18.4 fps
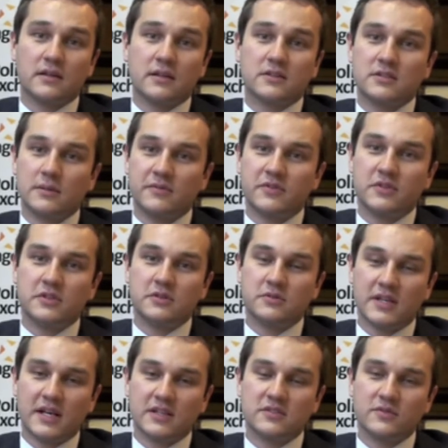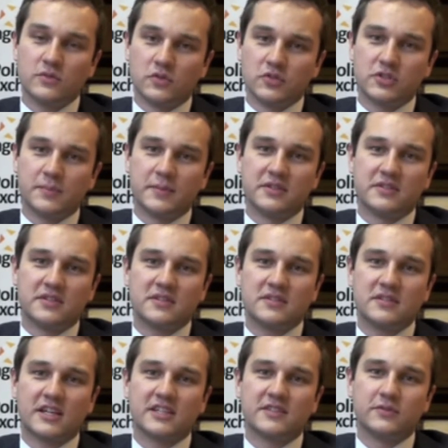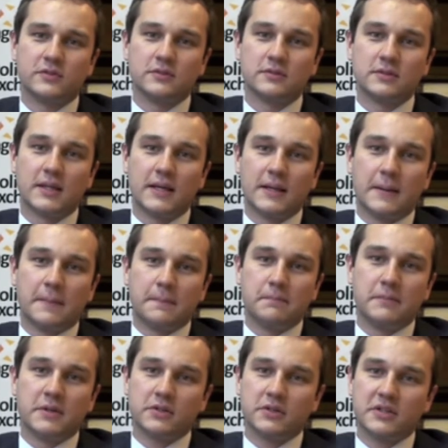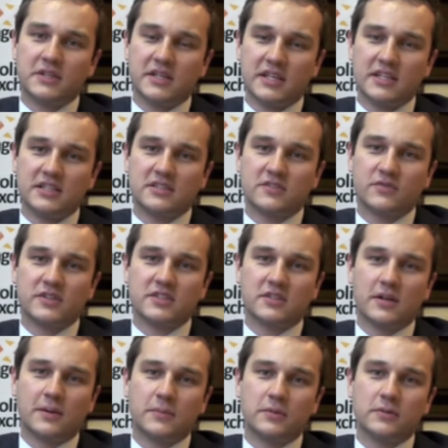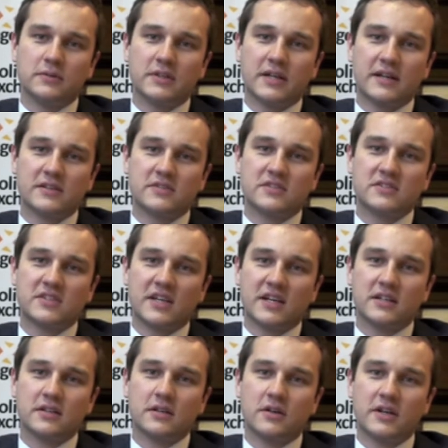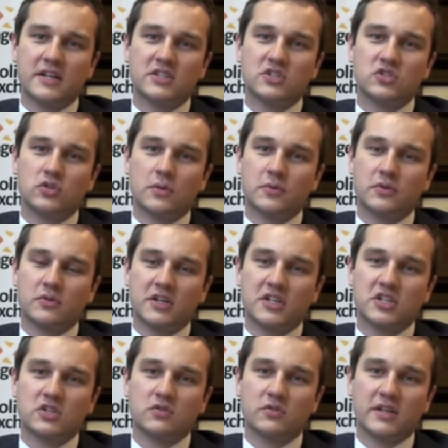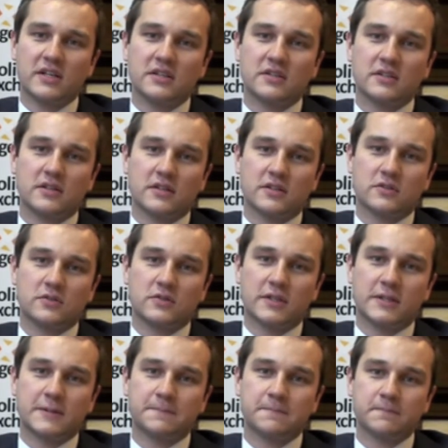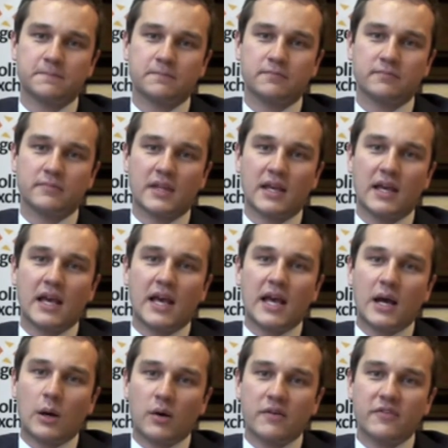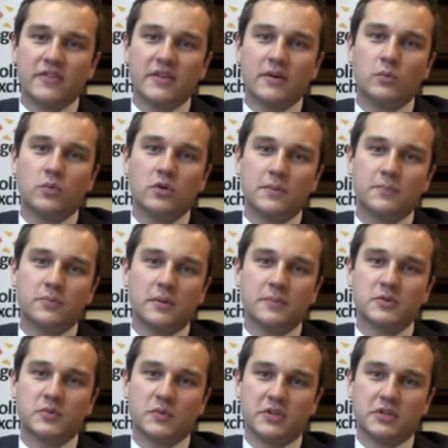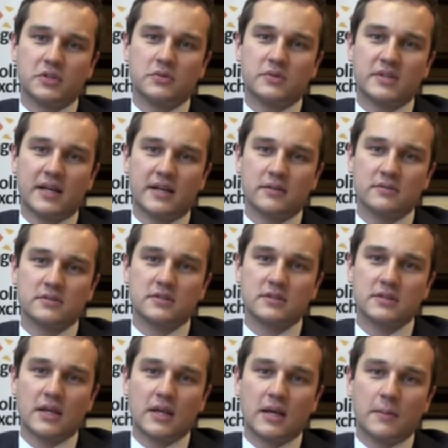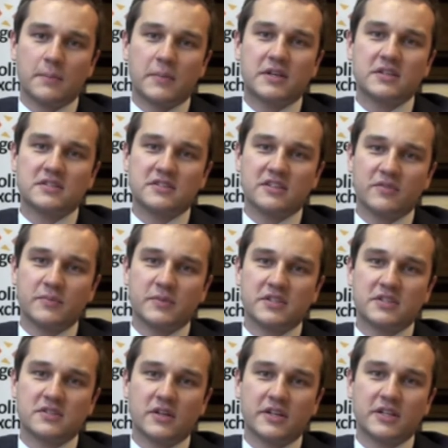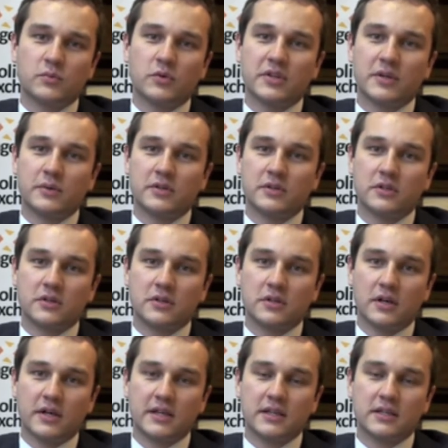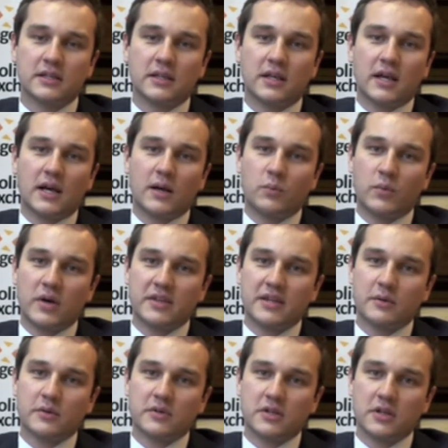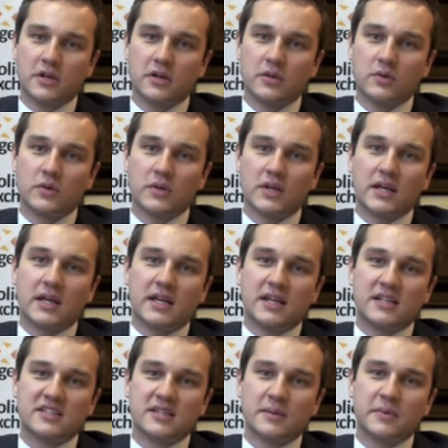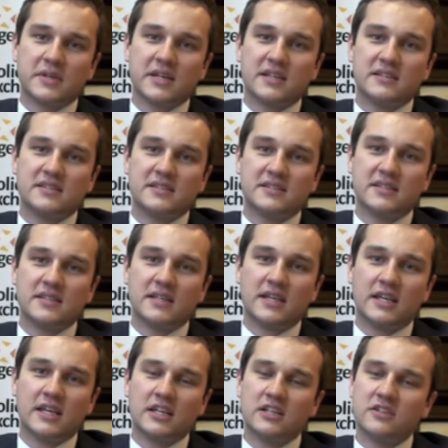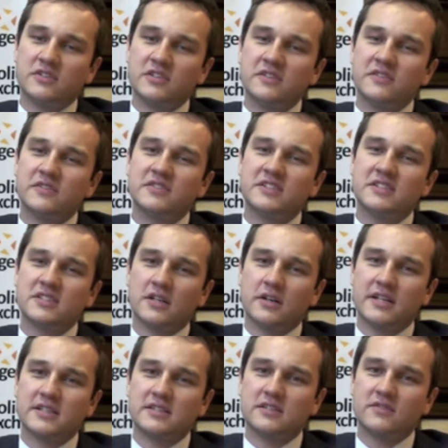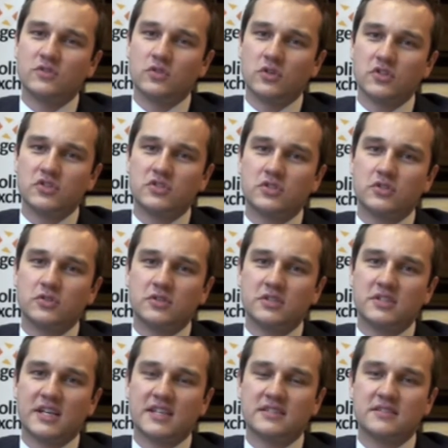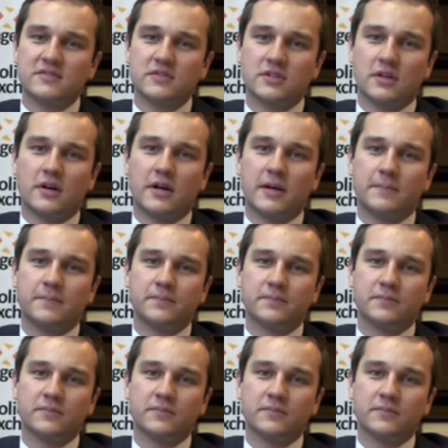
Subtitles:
Some of the new towns have also been successful. Milton Keynes, for example, has the second highest job creation rate in the country. However, there were problems with the new towns because government decided what they would look like and where they would go. In some cases, innovative designs have not stood the test of time.